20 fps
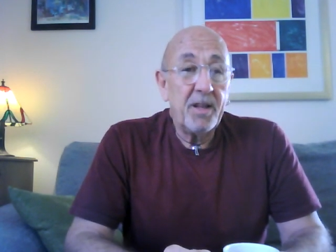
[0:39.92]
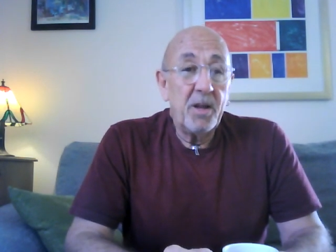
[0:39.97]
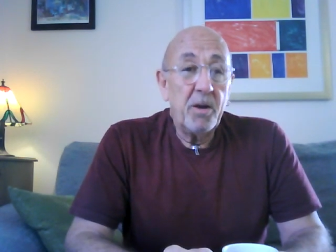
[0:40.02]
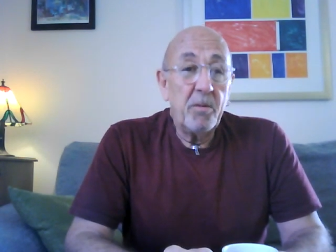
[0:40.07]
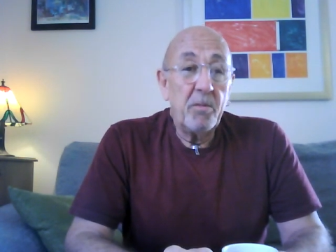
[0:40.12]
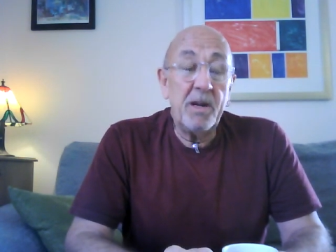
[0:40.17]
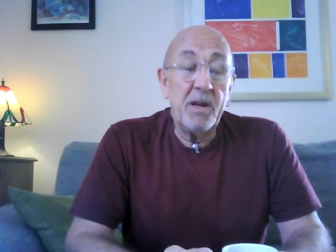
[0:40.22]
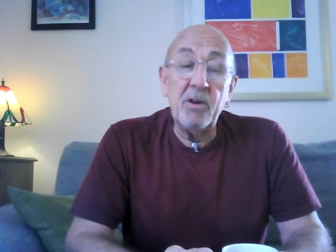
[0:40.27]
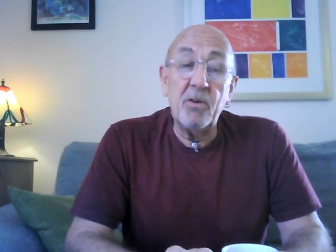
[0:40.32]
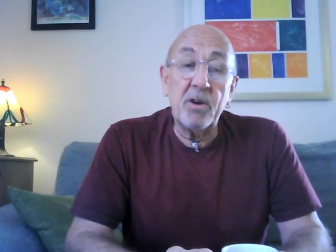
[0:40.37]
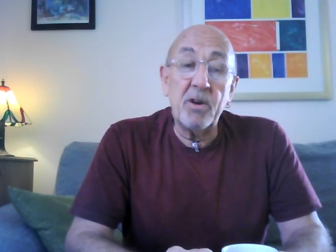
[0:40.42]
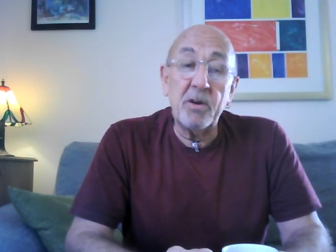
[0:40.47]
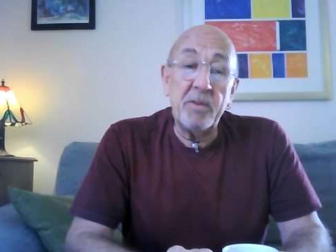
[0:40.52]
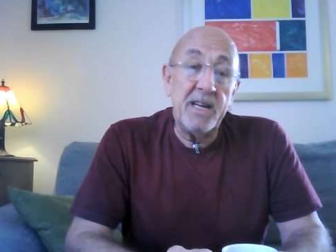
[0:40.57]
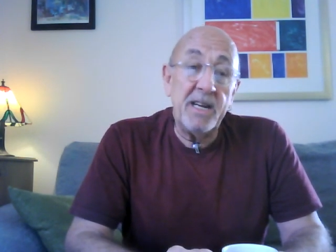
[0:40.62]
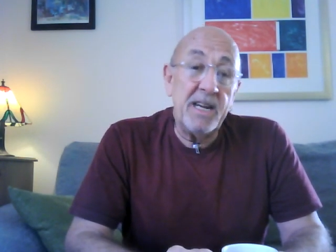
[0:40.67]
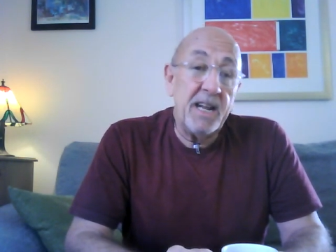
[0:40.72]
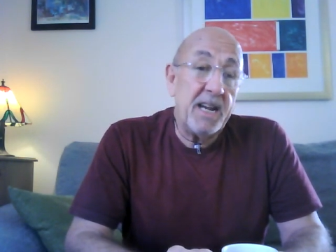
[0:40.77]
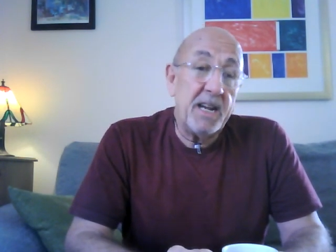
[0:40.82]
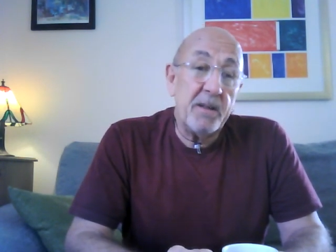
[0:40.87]
When all that
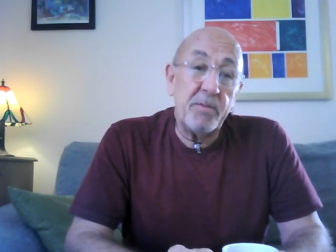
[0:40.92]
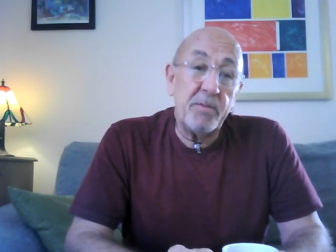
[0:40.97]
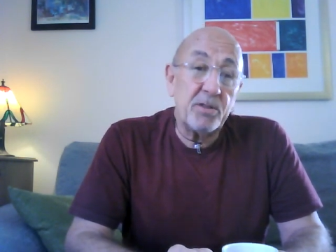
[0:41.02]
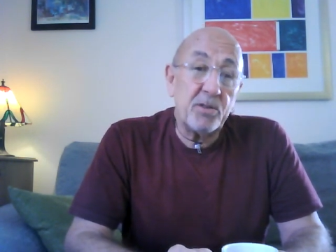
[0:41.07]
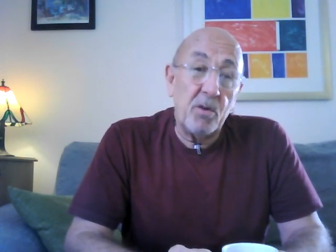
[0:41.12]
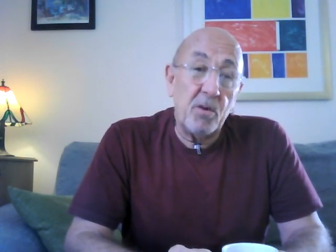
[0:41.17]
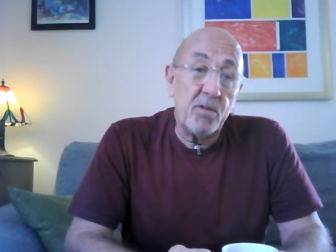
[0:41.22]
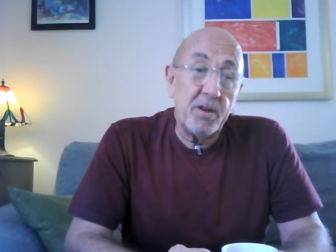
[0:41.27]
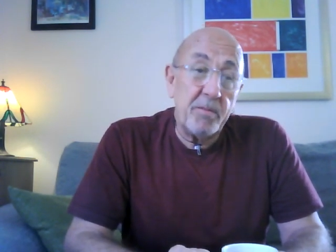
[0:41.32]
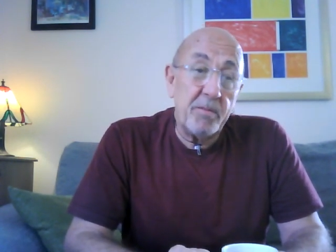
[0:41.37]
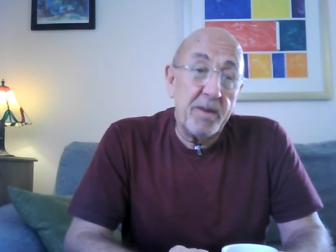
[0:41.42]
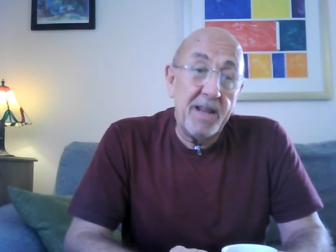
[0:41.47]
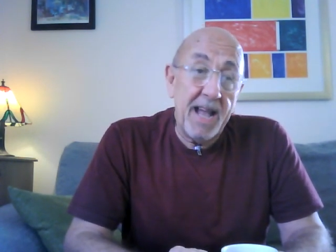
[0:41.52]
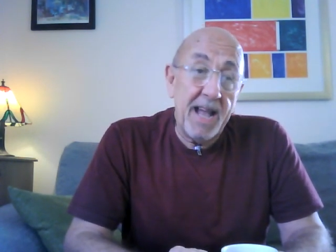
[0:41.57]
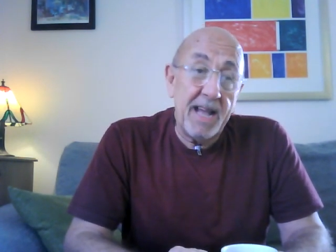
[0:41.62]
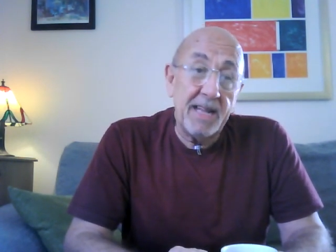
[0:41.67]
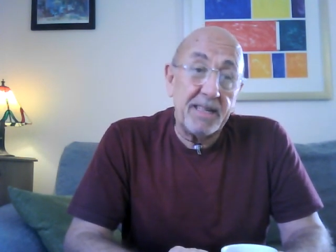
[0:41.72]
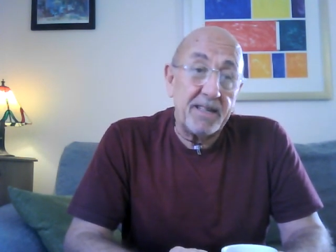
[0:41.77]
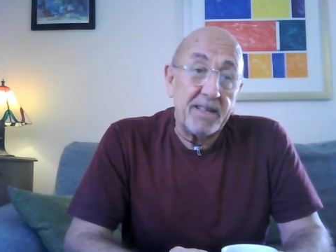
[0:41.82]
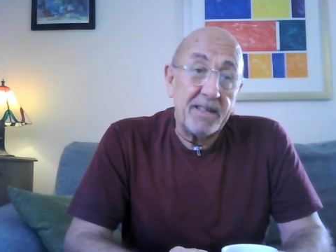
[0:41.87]
we needed was all that we
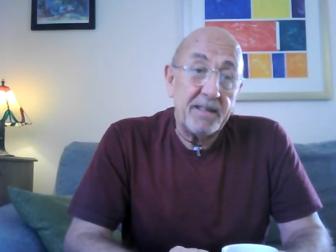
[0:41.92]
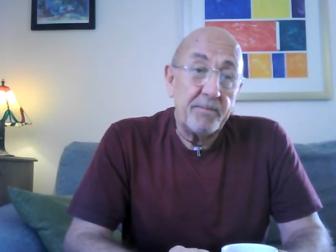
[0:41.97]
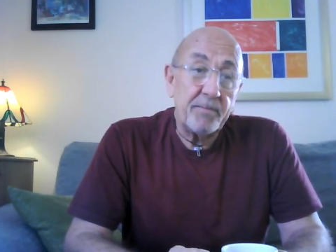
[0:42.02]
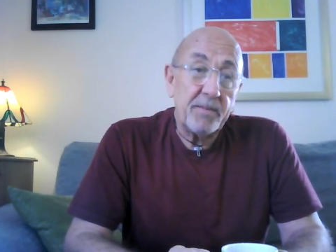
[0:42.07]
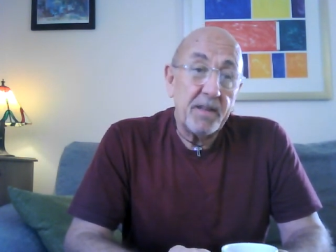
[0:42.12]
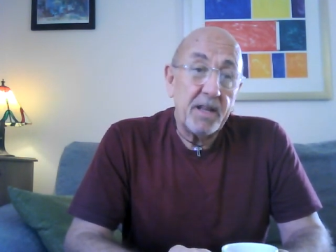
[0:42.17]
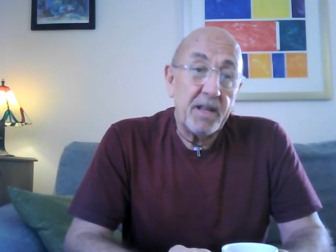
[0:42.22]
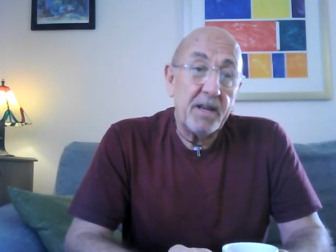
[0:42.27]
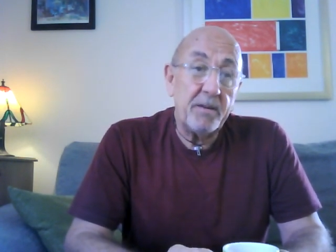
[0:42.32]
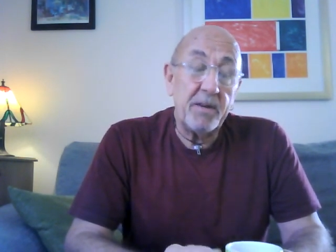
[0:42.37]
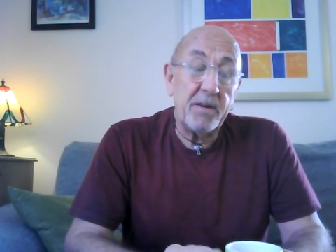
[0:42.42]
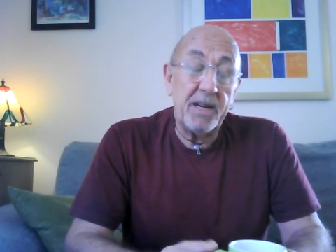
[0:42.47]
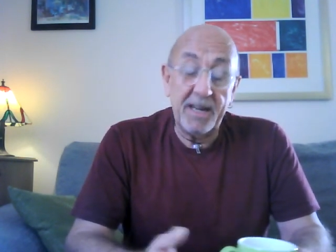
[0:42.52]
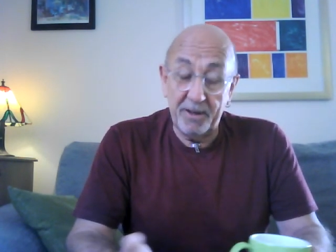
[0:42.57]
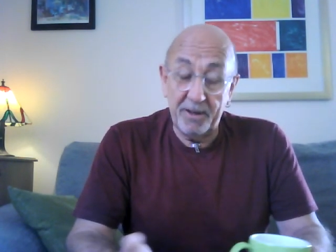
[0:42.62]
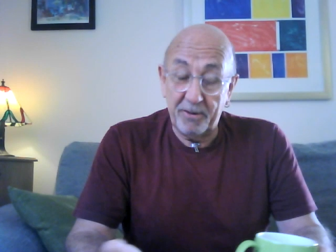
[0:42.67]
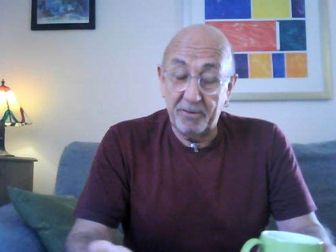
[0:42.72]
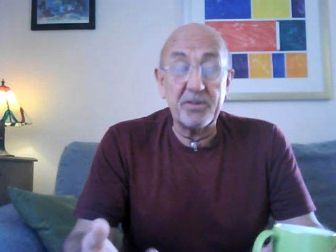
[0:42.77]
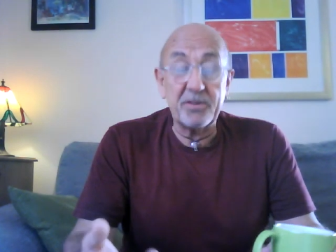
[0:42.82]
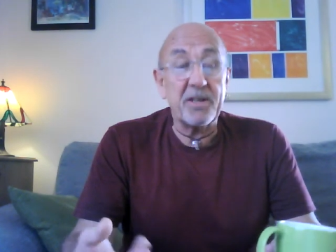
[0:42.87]
had and we let
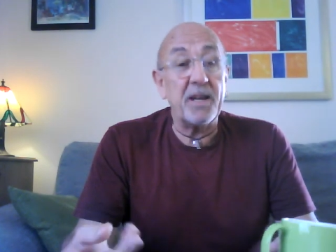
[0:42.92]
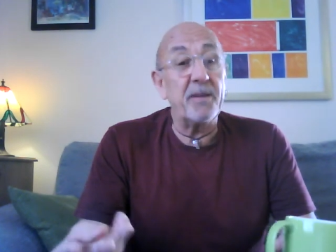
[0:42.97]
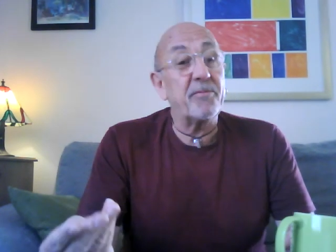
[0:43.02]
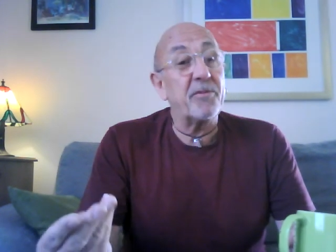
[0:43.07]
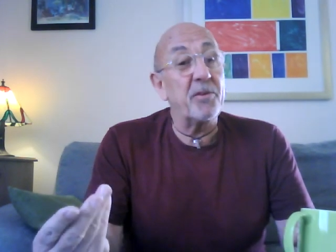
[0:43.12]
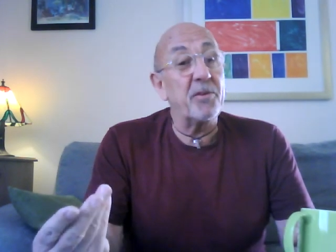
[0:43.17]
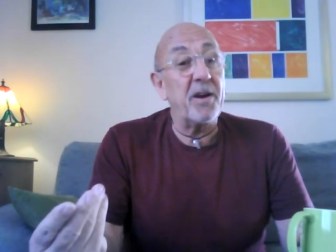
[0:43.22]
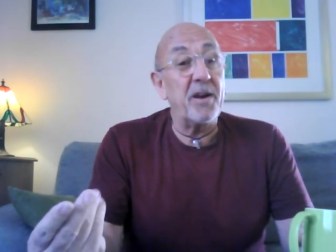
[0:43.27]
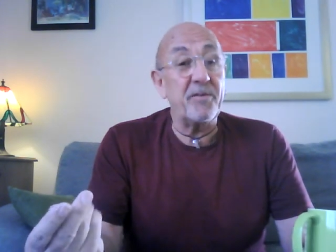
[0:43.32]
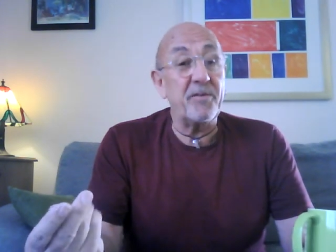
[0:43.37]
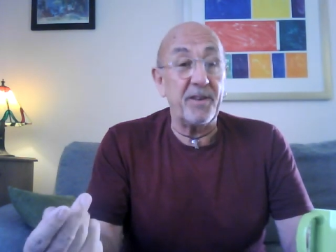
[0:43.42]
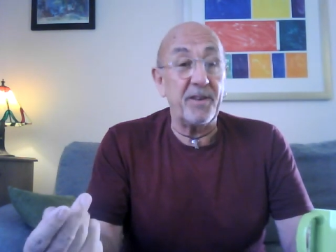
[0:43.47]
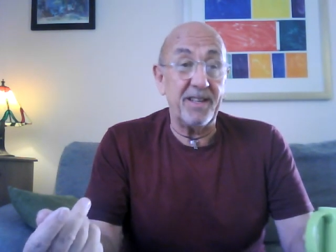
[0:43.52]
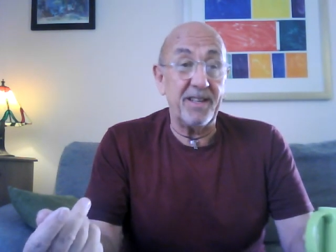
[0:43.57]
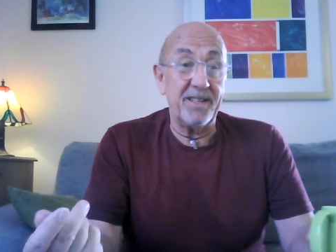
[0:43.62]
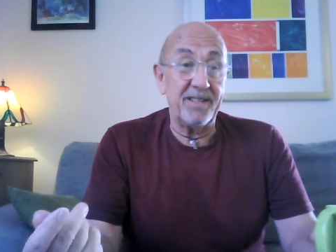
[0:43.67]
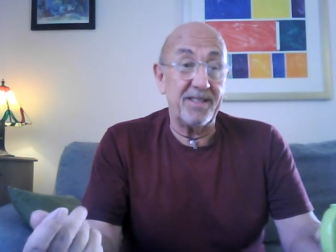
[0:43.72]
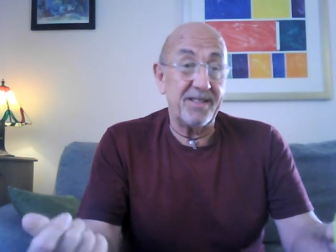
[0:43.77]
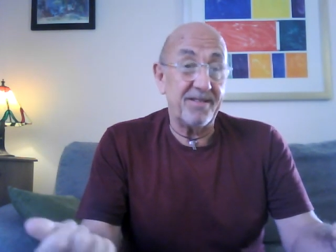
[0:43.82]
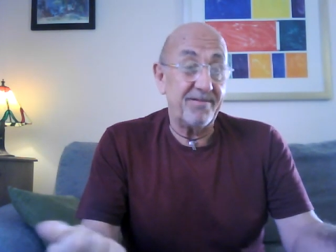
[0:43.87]
it all slip through our
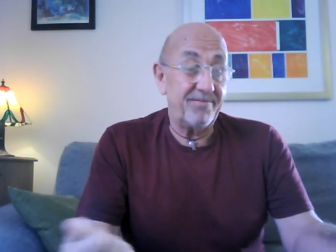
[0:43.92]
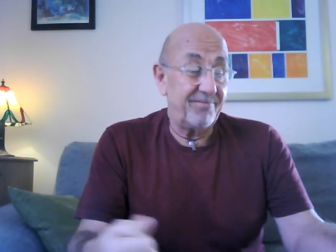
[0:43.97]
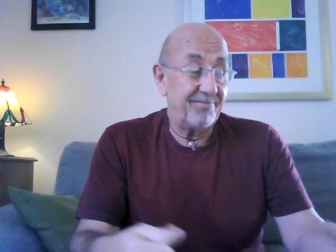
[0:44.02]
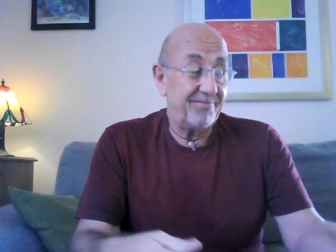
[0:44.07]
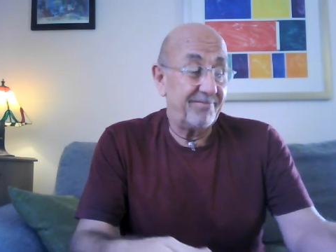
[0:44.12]
fingers.